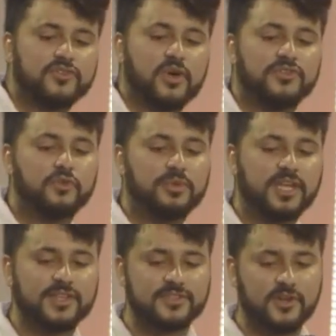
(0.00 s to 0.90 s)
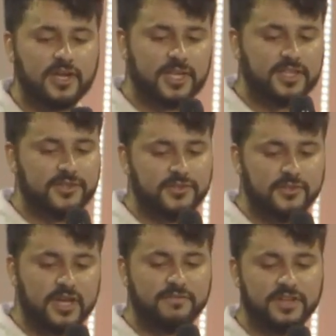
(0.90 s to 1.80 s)
So as you begin to look at these
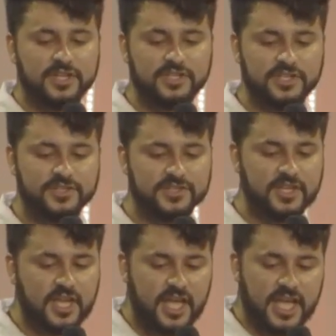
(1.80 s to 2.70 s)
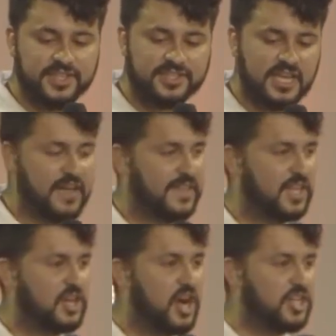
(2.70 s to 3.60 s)
two definitions and see how they
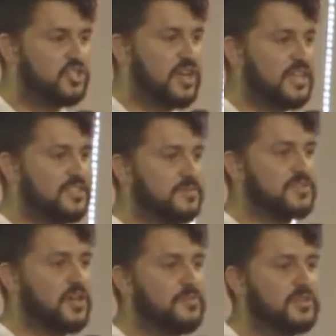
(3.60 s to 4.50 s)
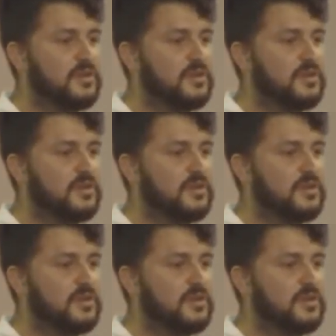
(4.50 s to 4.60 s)
contrast themselves